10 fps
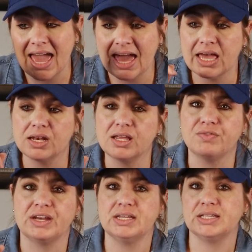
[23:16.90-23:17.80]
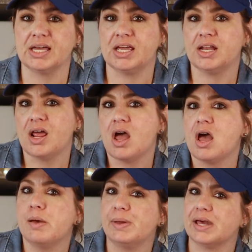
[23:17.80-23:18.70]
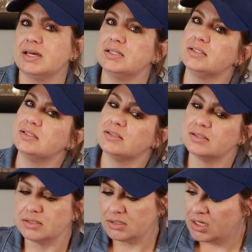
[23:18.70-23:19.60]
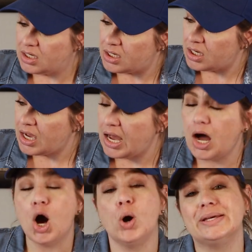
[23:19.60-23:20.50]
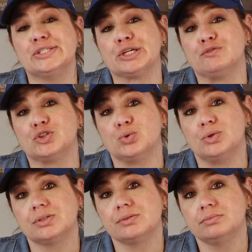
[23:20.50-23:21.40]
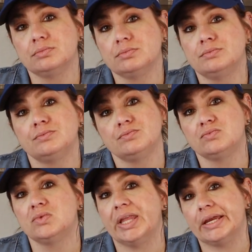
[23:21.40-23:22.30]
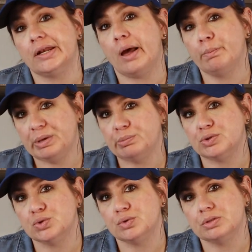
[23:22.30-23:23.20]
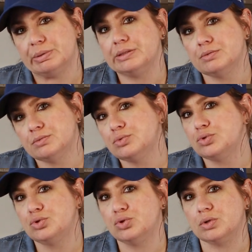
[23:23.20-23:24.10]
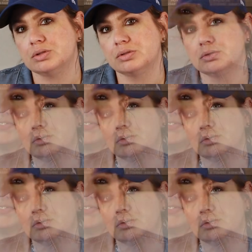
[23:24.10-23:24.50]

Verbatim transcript: and if I need to get it because always looking for tools. Like not people tools, but tools.